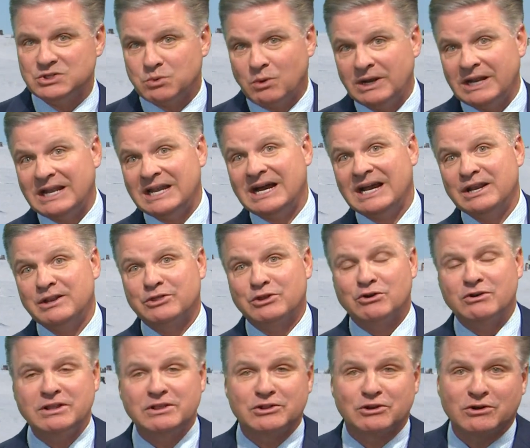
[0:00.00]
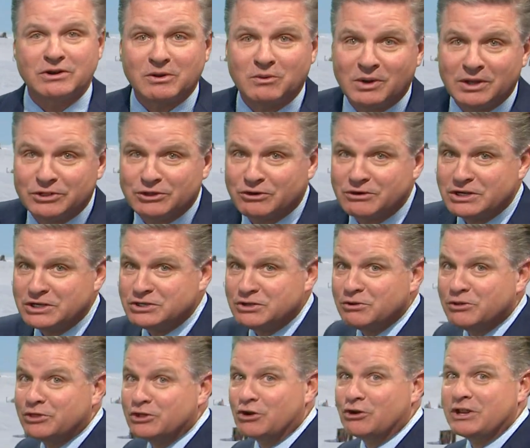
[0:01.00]
29, 30, 31,
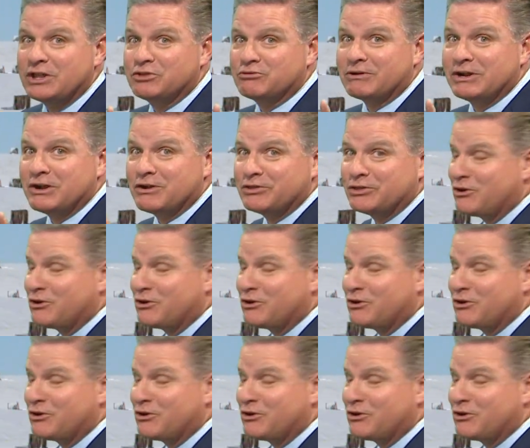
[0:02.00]
32, 33 or